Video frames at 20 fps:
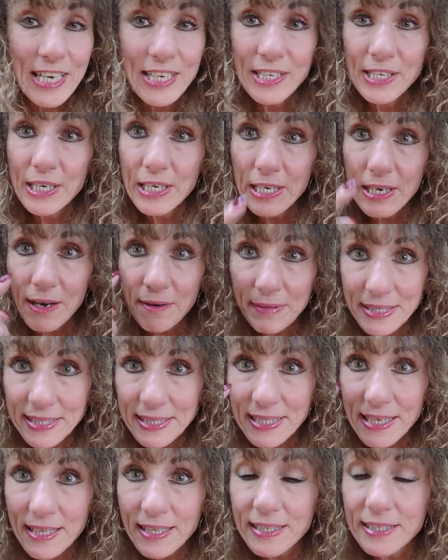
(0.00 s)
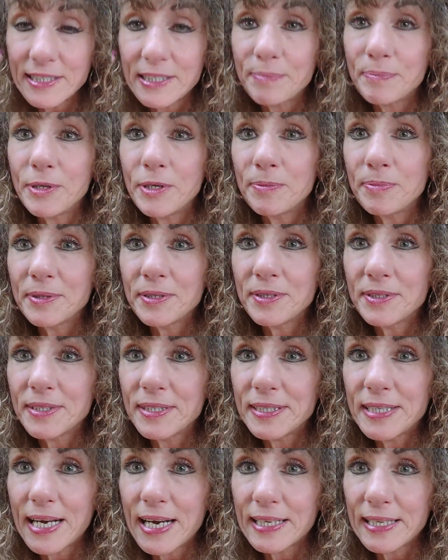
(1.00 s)
You can always tell because the pupils
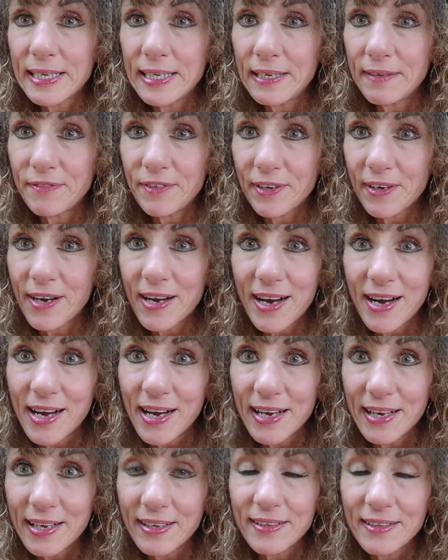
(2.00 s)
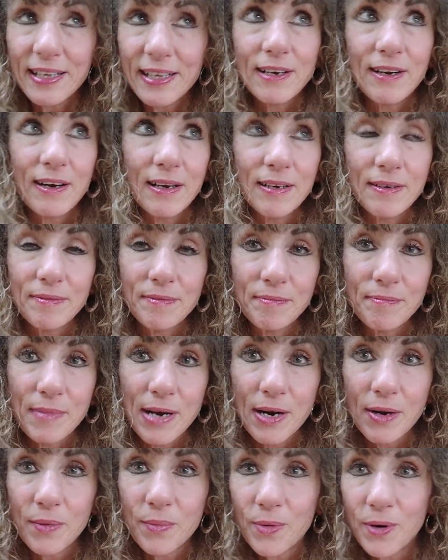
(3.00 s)
are dilated if you're high, like on
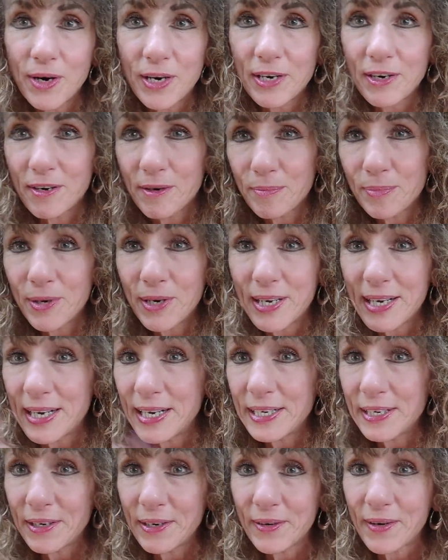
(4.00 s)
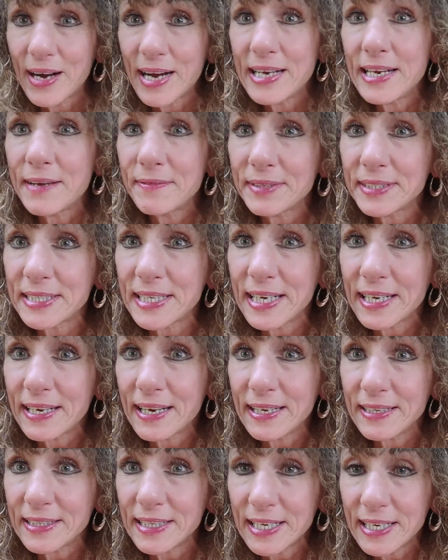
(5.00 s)
marijuana or pot. I don't know. I never
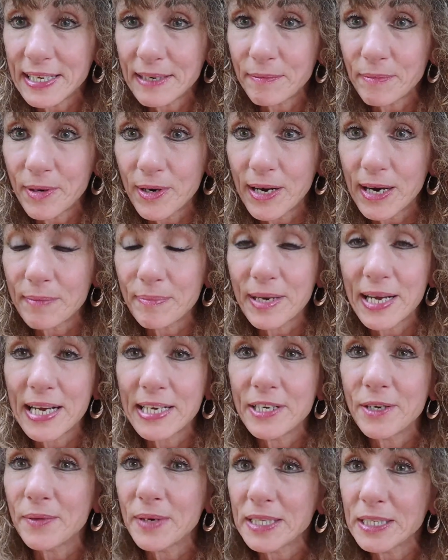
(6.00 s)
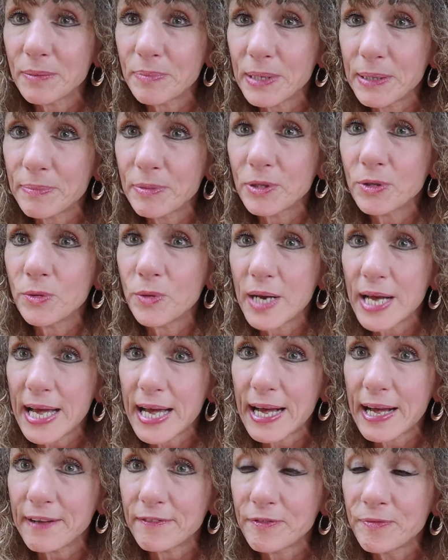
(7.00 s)
taken pot, but I know other people who
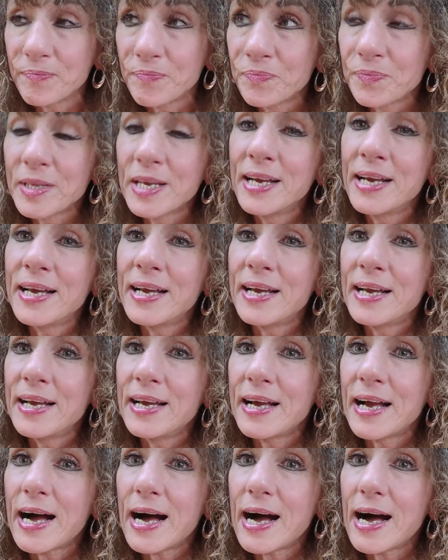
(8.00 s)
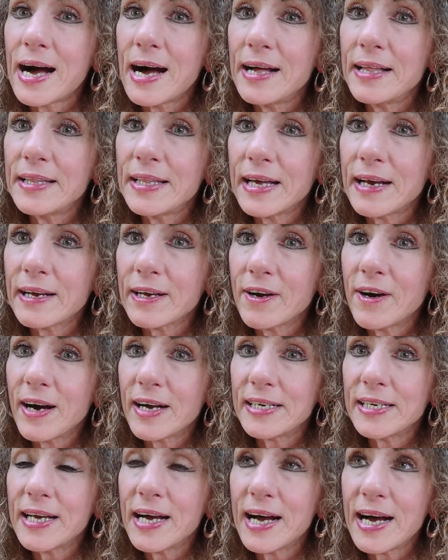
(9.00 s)
have that
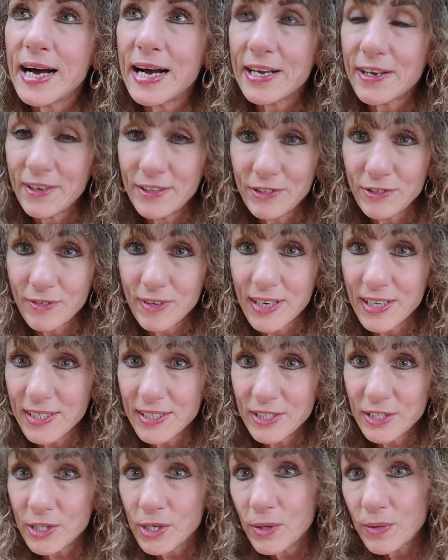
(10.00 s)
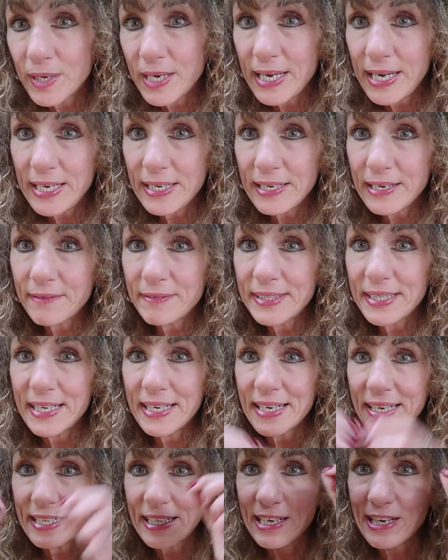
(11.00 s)
gotten high on drugs, cocaine and
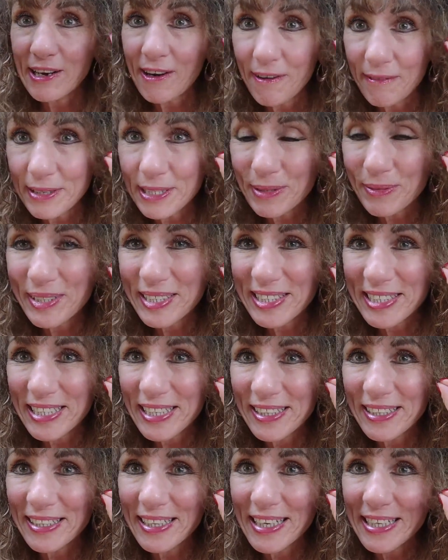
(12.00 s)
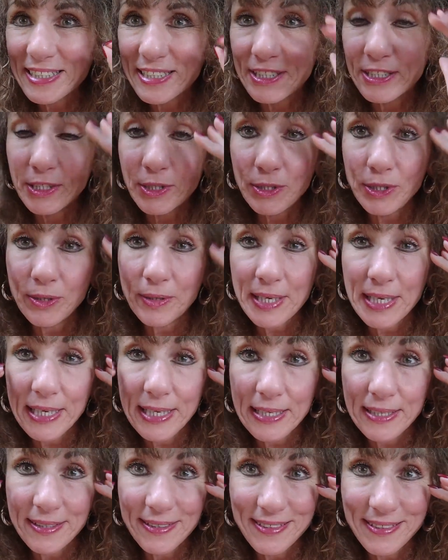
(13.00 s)
everything, and they always wear sunglasses so you
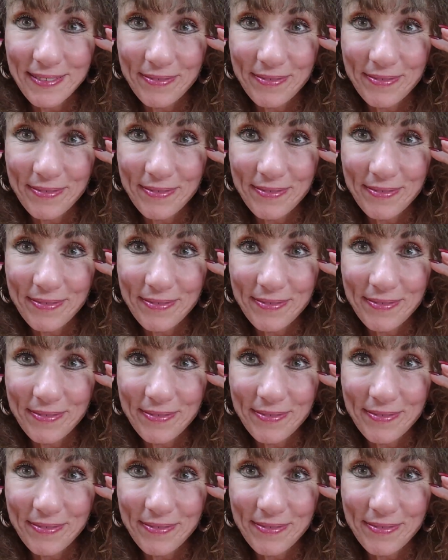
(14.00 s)
can't